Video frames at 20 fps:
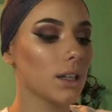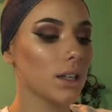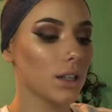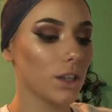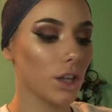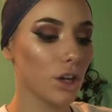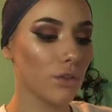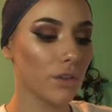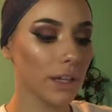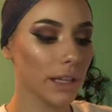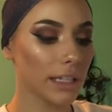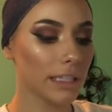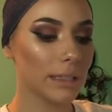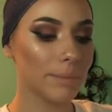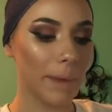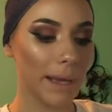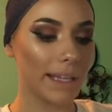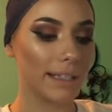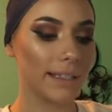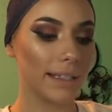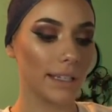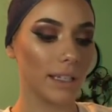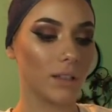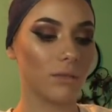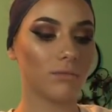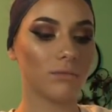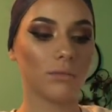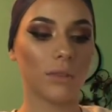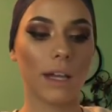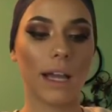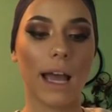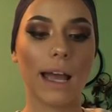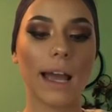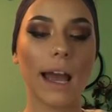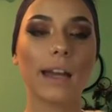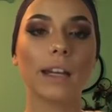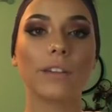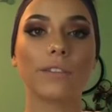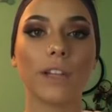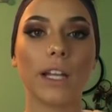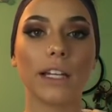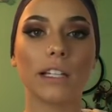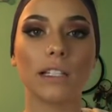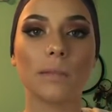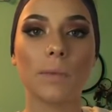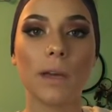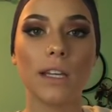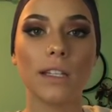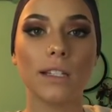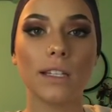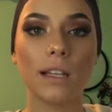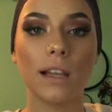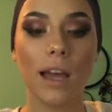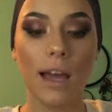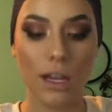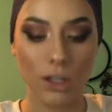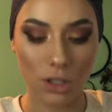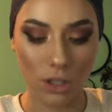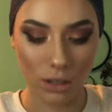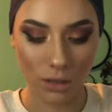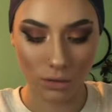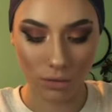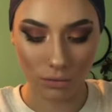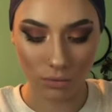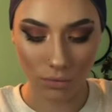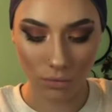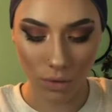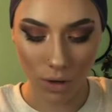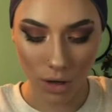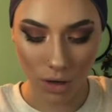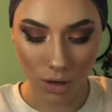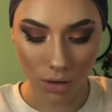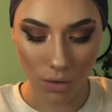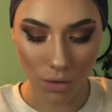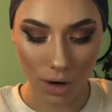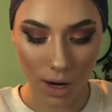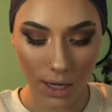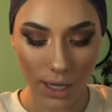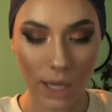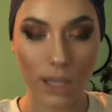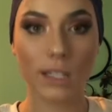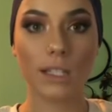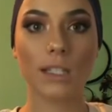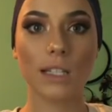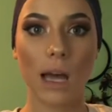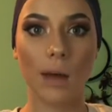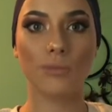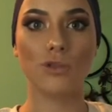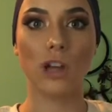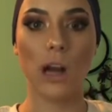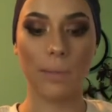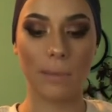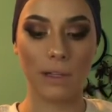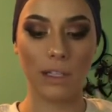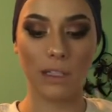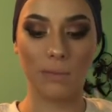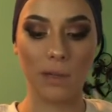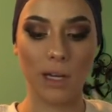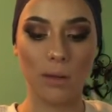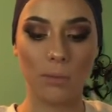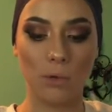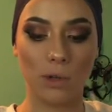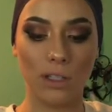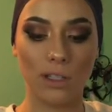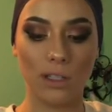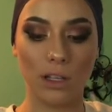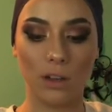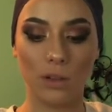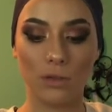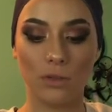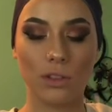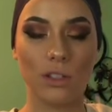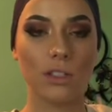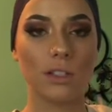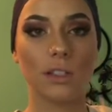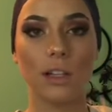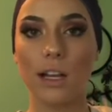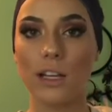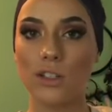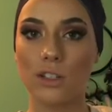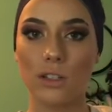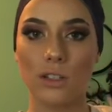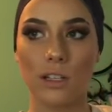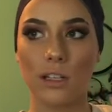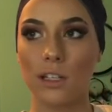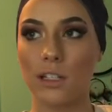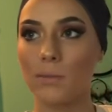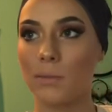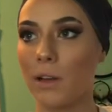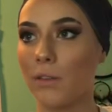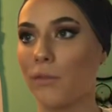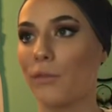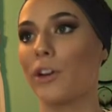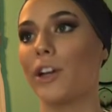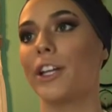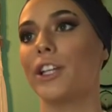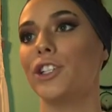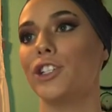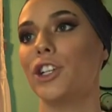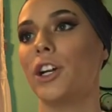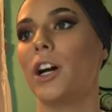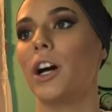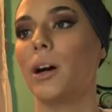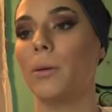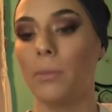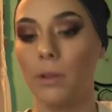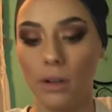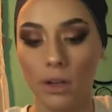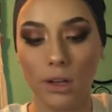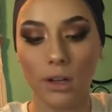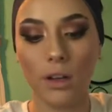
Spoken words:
They're really spacey. Like, I kind of like spacey lashes. Whoa, I gotta stop dropping these bad boys. I lose these lashes like it's my freaking job.